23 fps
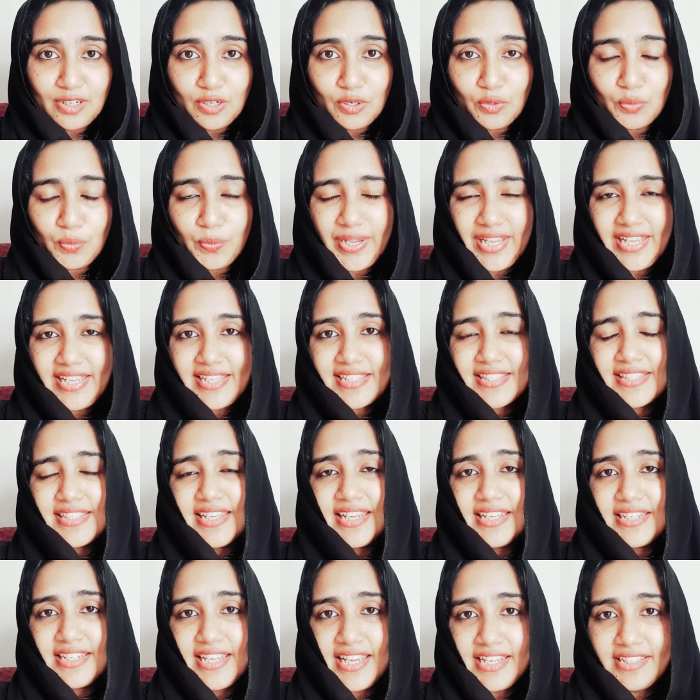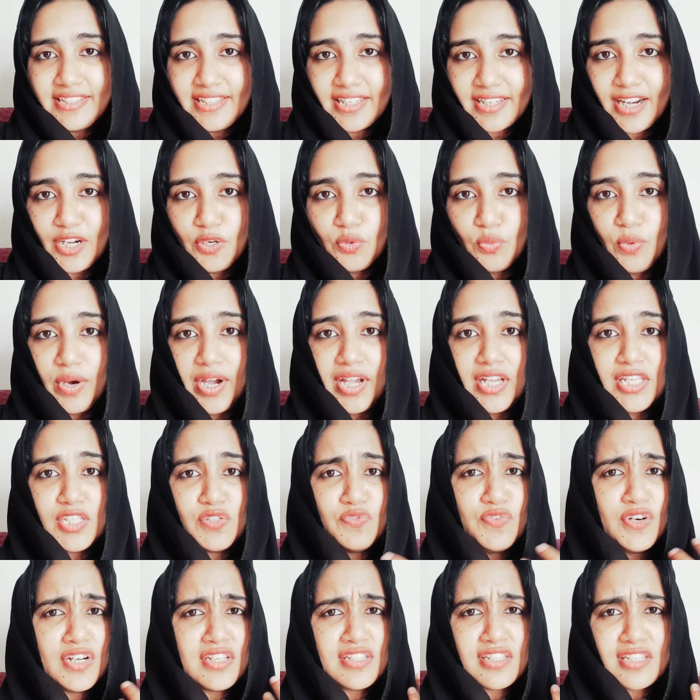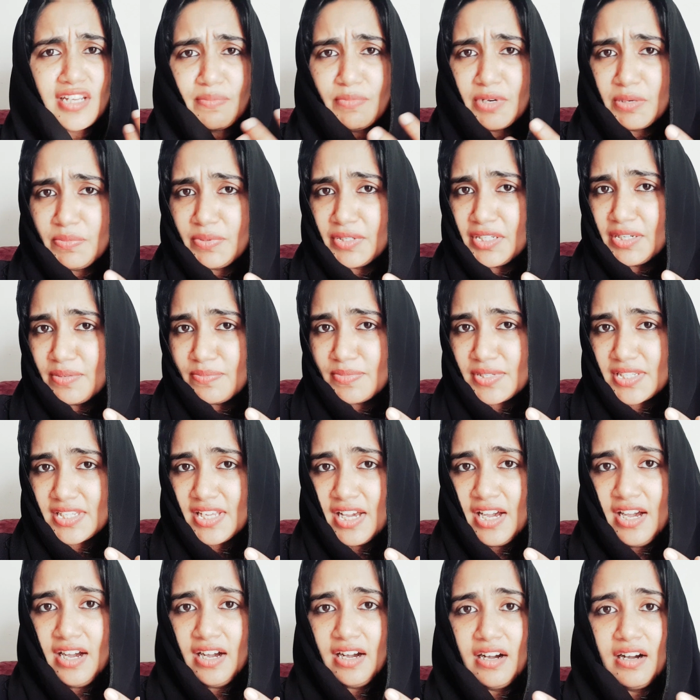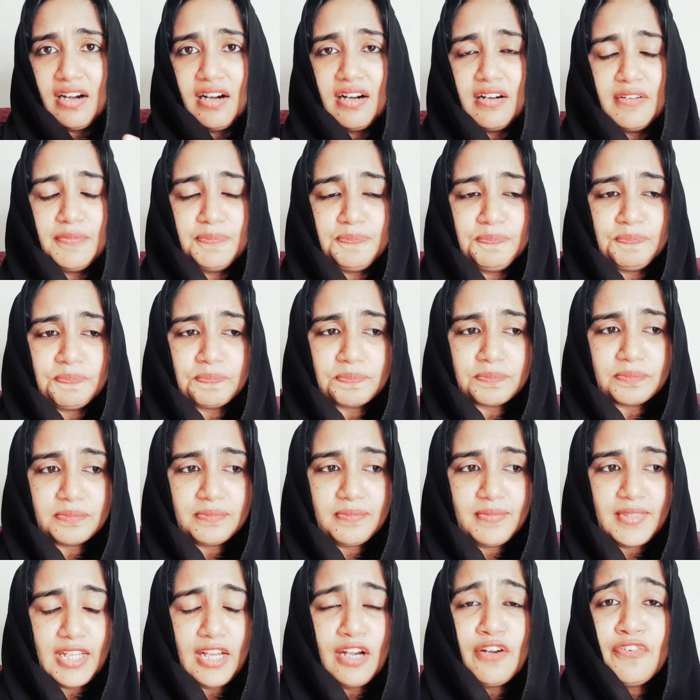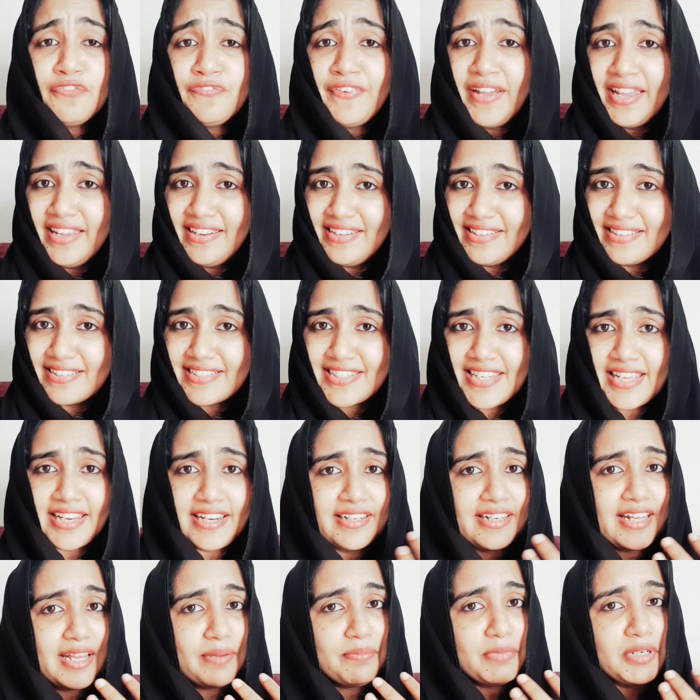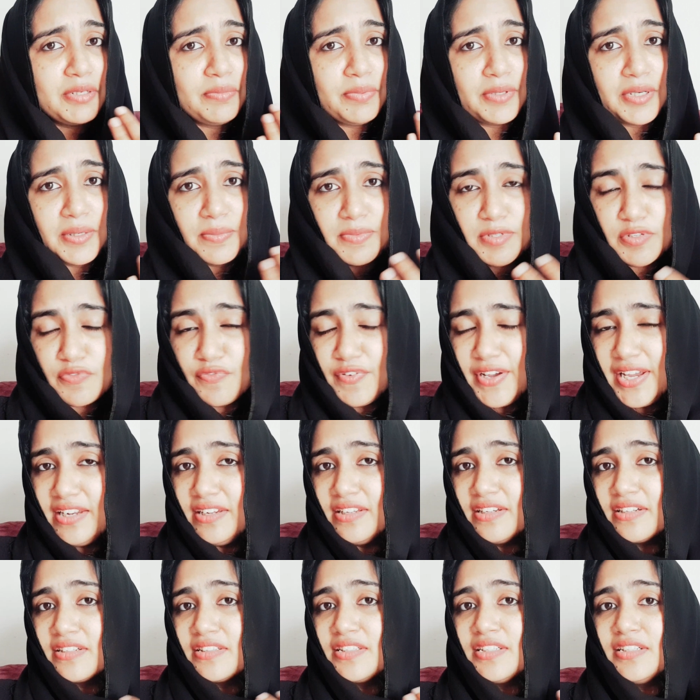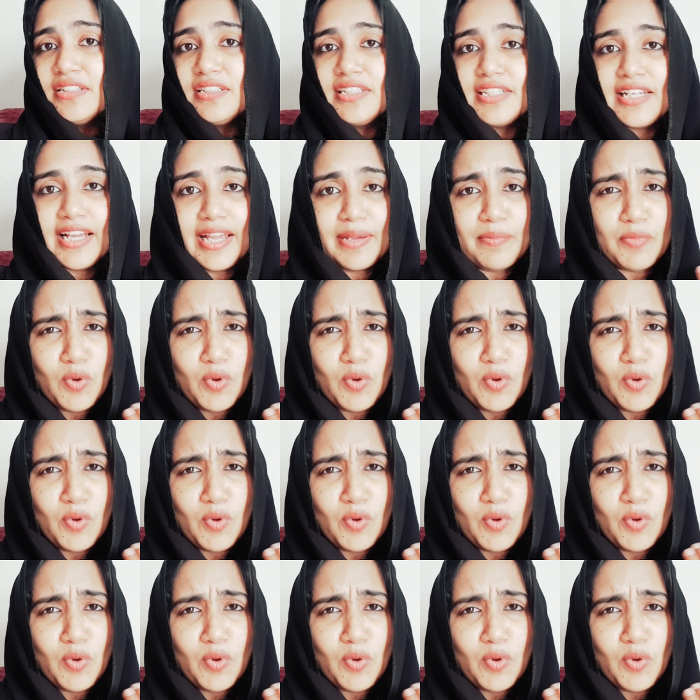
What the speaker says: ways, take their advice. First time it becomes a failure, second time it becomes failure, third time